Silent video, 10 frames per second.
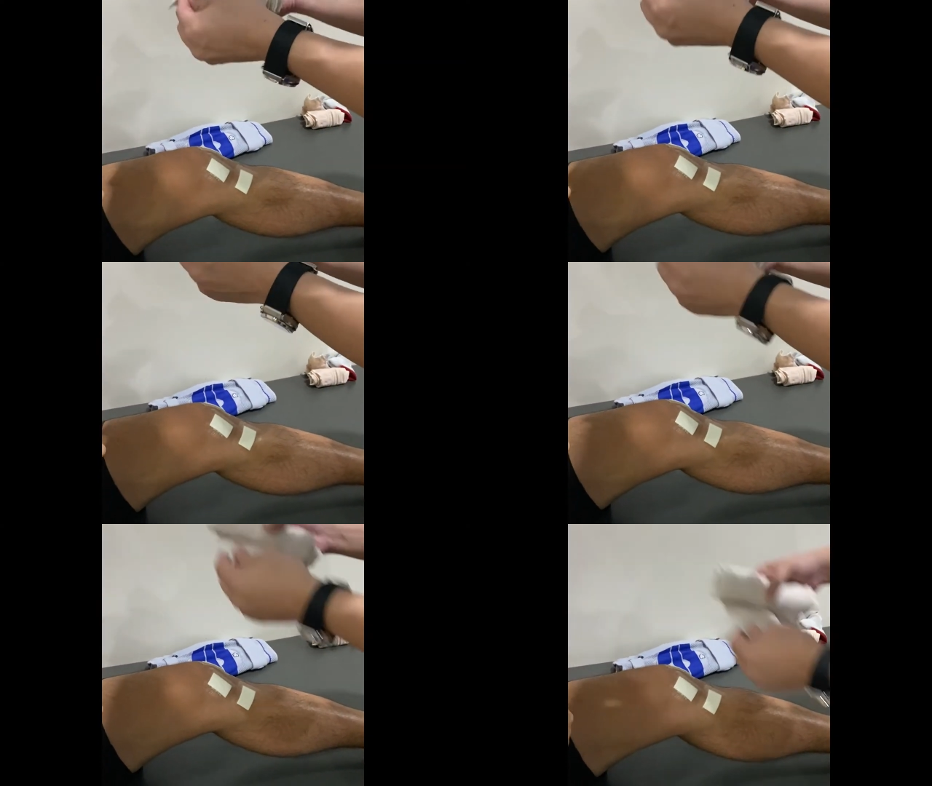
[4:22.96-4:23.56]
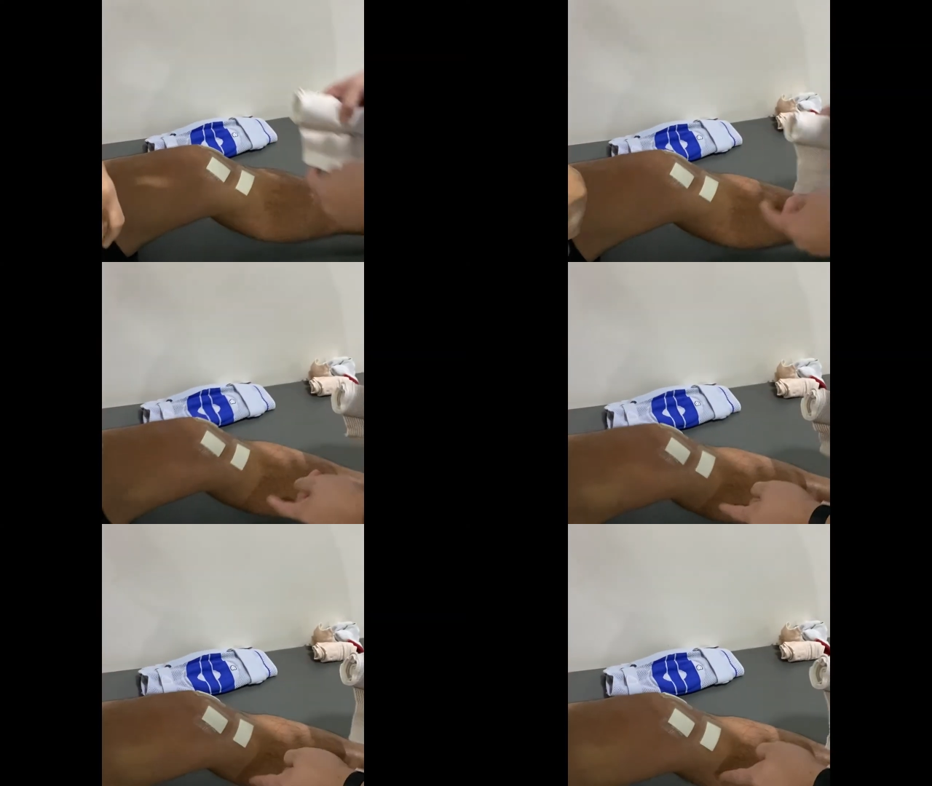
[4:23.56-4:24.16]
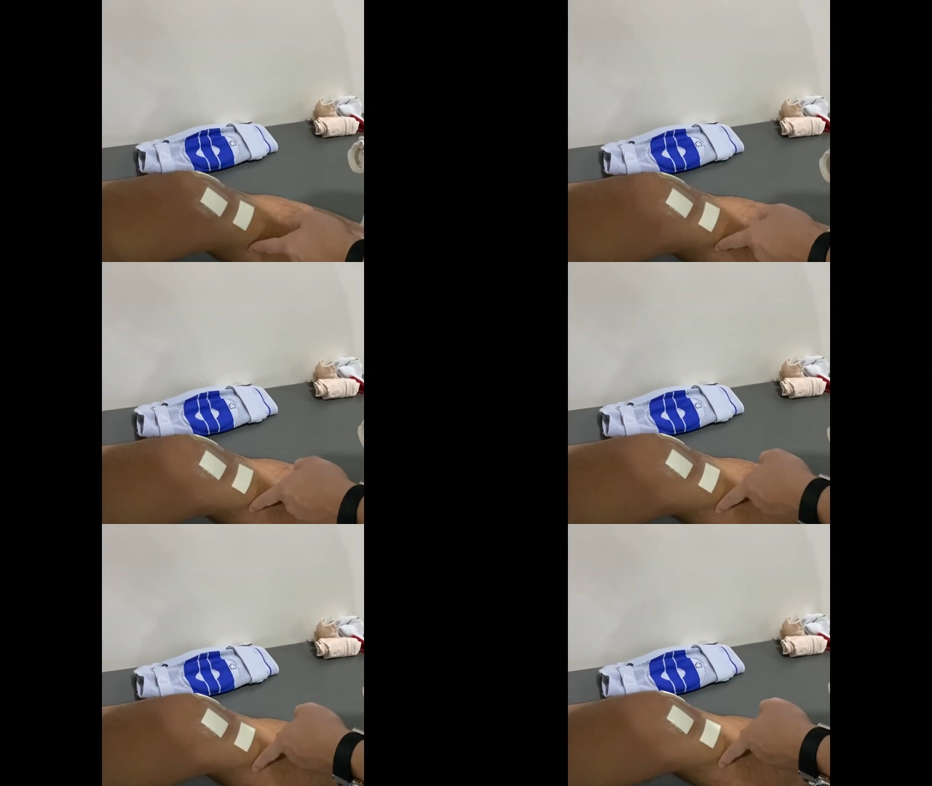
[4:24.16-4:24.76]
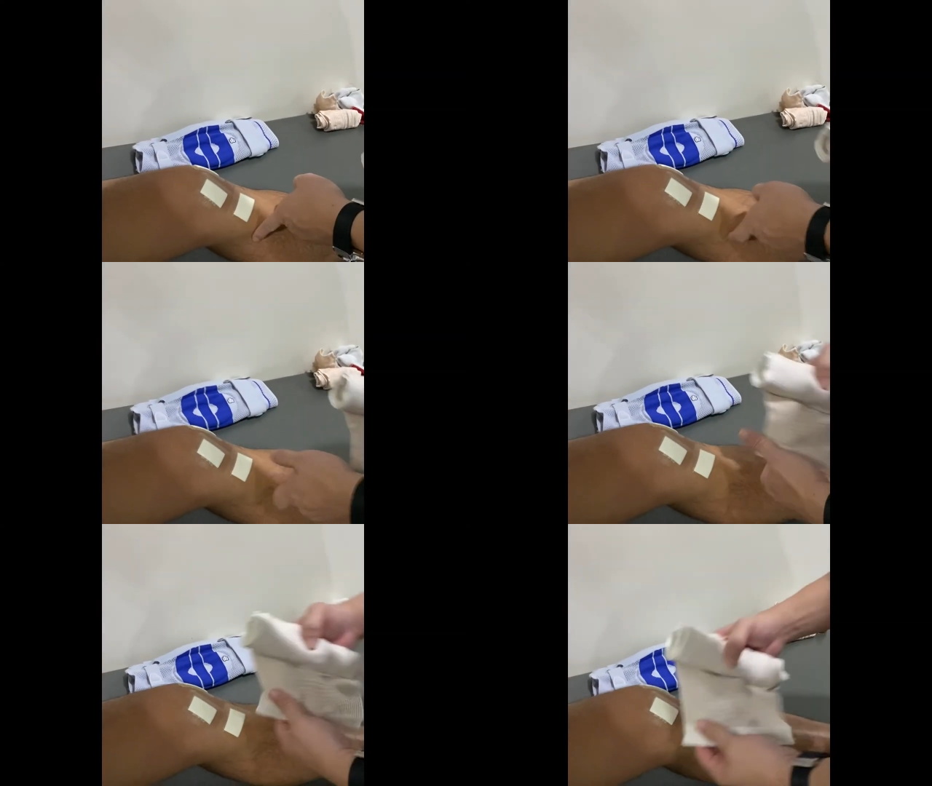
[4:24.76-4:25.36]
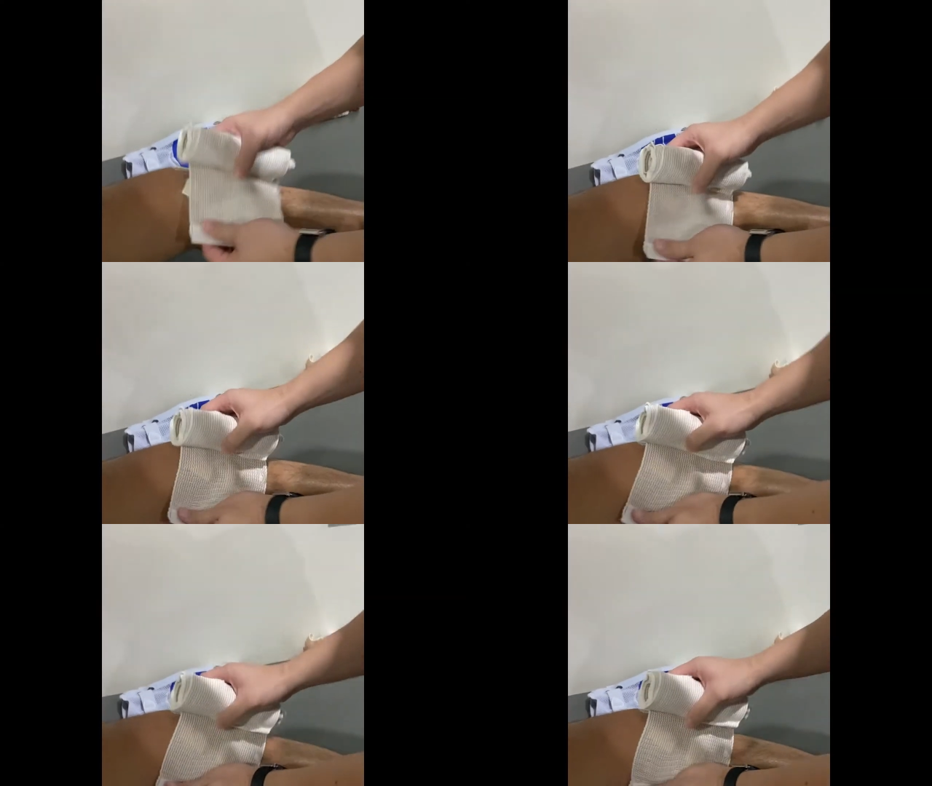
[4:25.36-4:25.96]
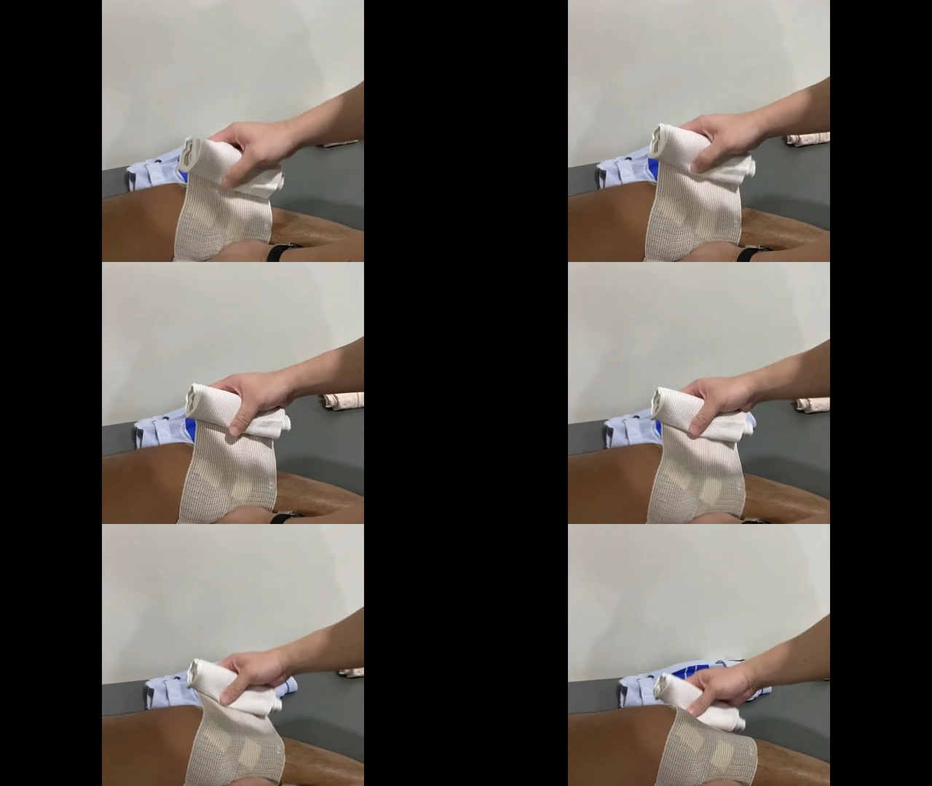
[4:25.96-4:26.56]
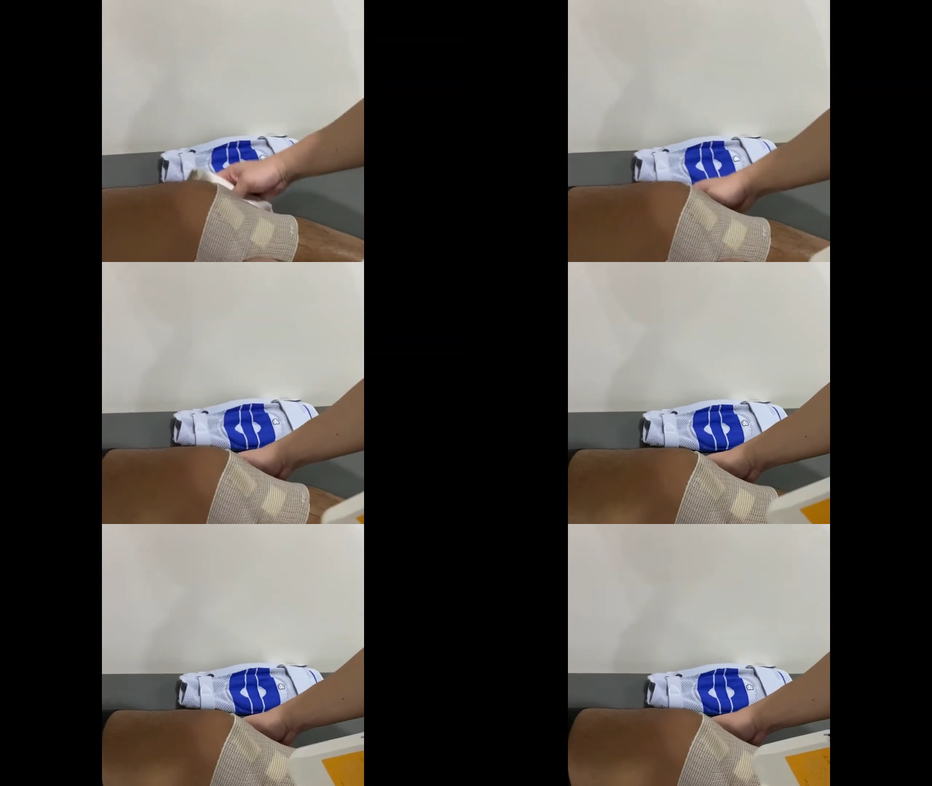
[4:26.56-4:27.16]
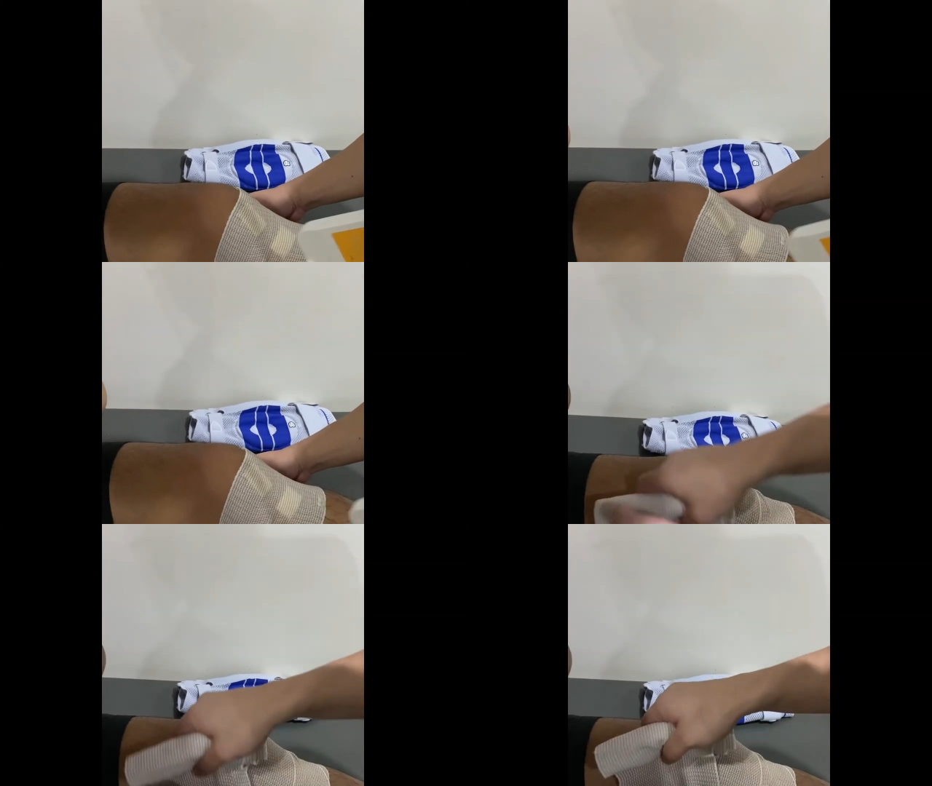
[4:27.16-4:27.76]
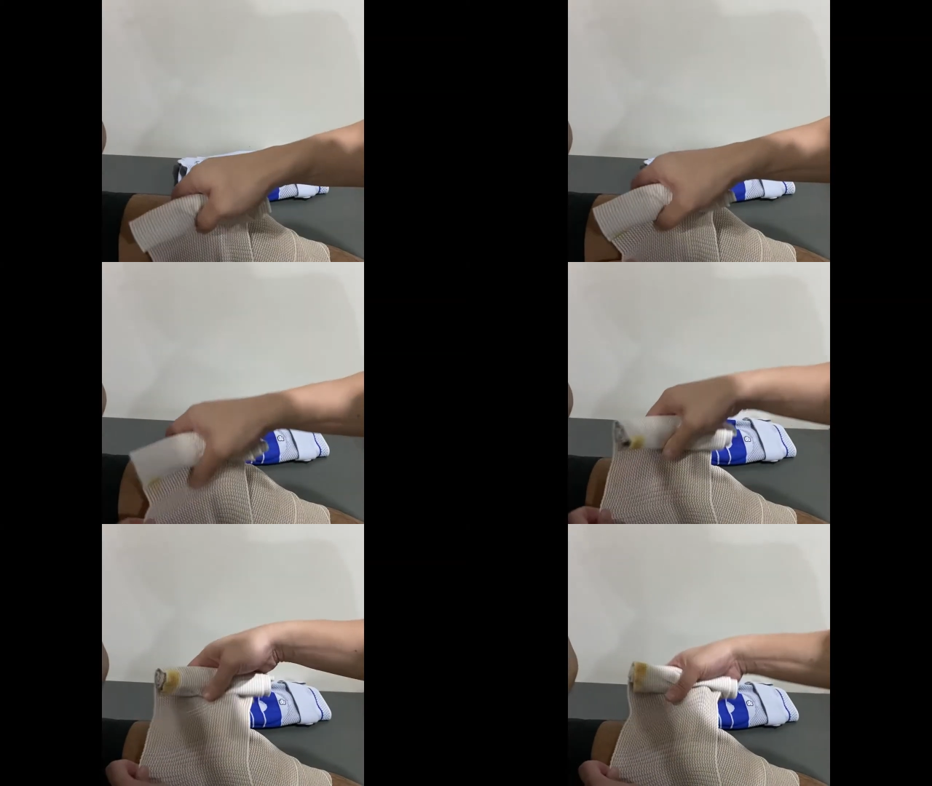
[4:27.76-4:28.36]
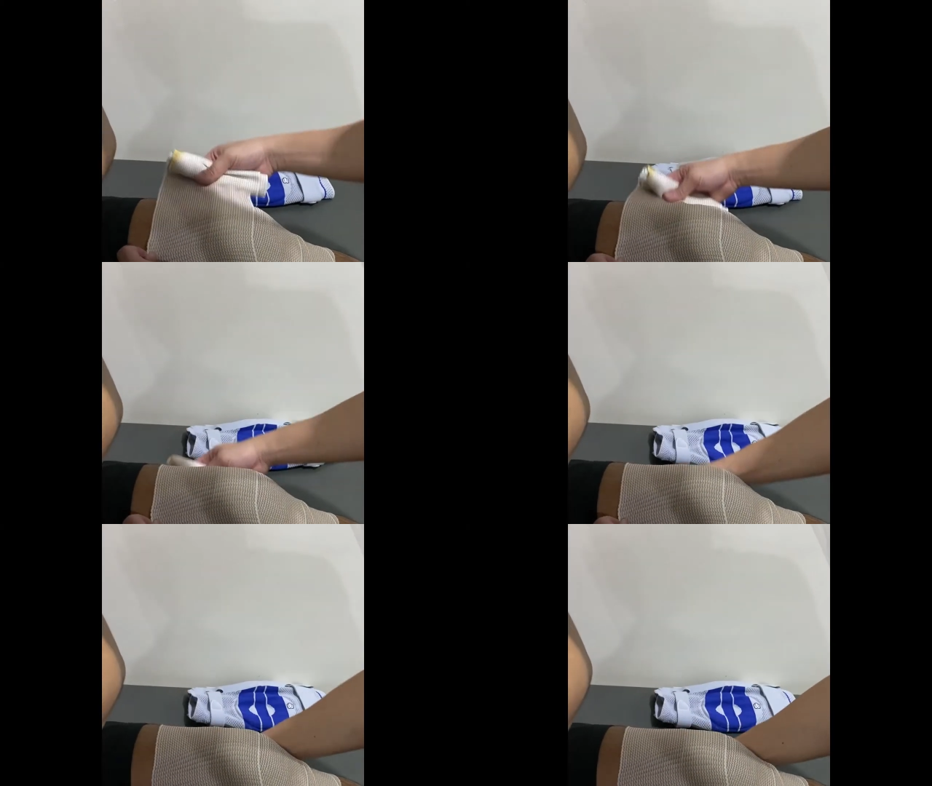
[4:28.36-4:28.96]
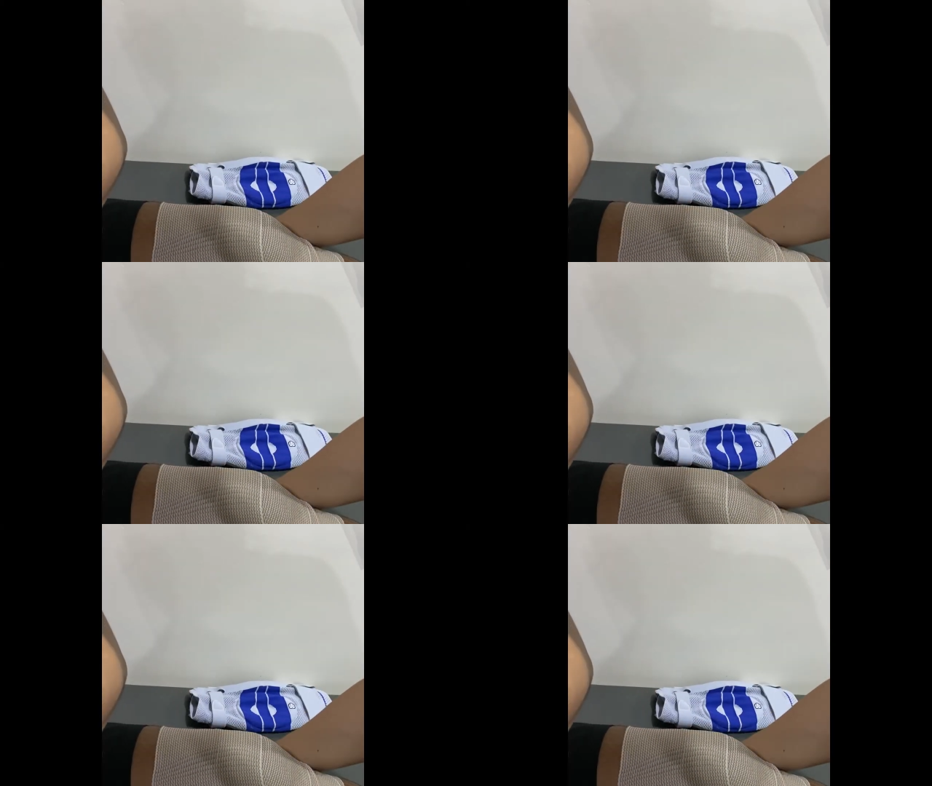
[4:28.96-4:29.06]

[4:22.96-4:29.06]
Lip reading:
No face is visible, so there are no lips to read.